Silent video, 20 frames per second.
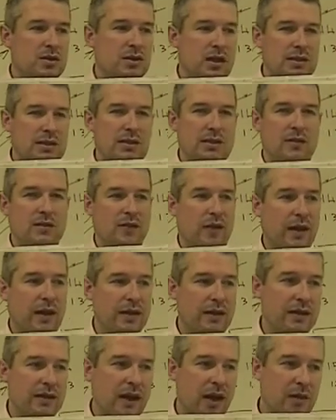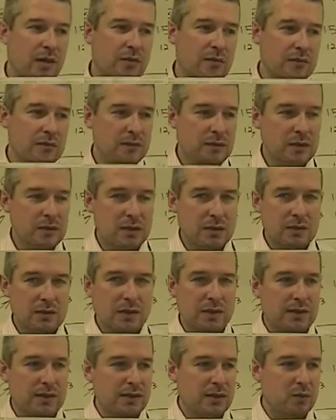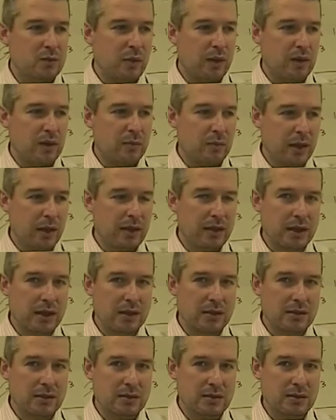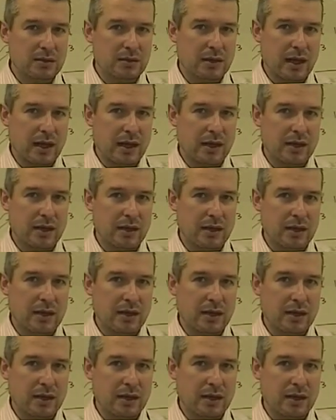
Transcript: Justify. Now, this is where opinions, okay,